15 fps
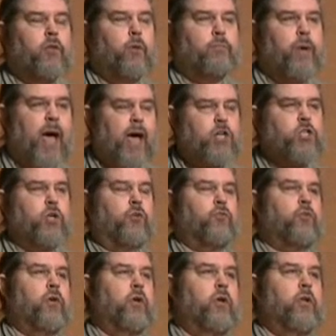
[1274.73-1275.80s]
The
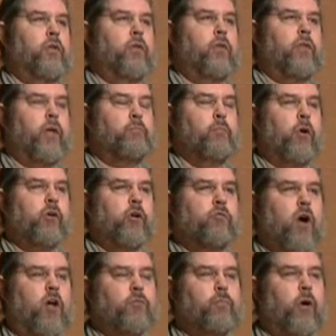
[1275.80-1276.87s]
passions that Murray
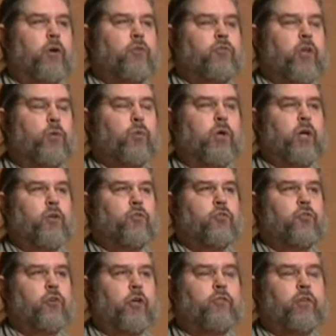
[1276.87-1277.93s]
Rothbard said were
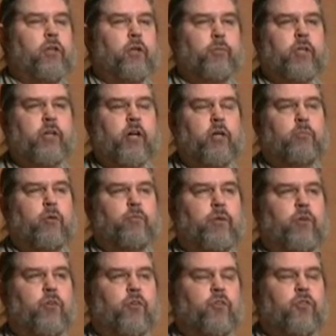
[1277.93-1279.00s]
necessary for the libertarian
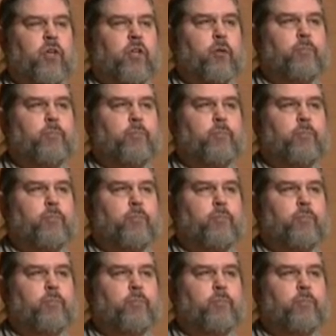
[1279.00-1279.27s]
movement to succeed.